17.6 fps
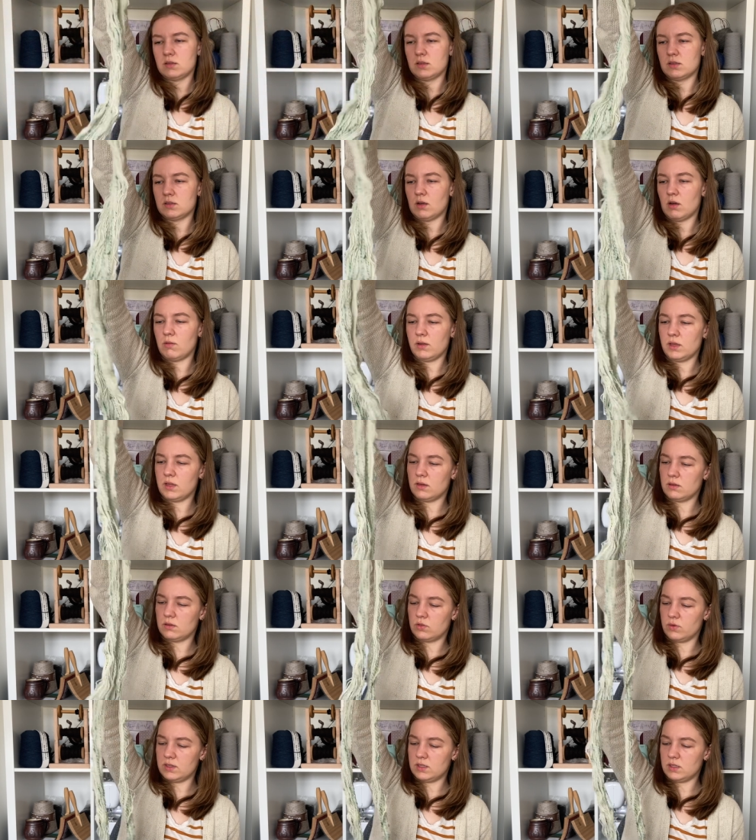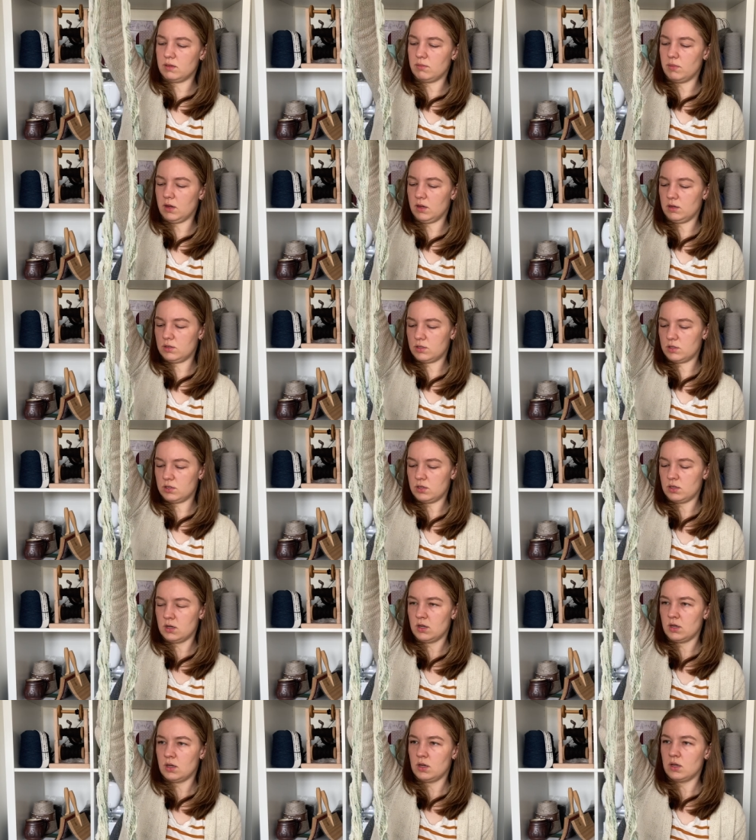It's not really twisting much.
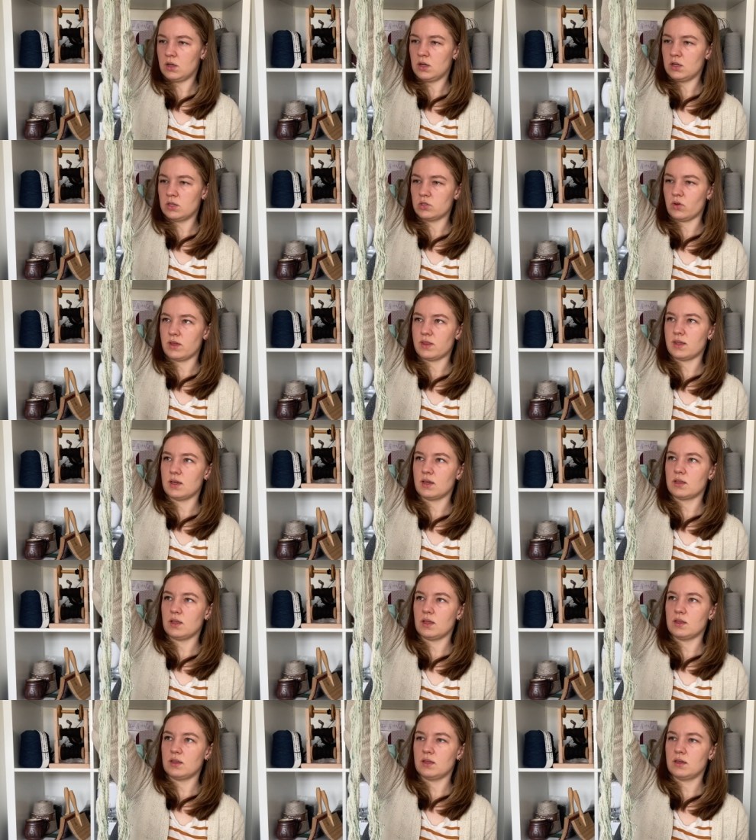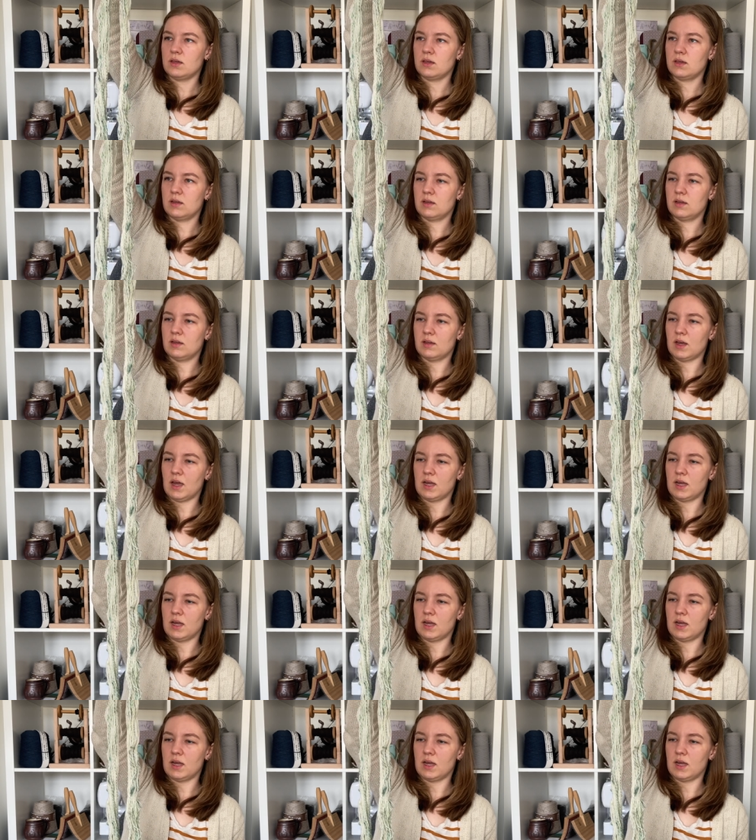So I think that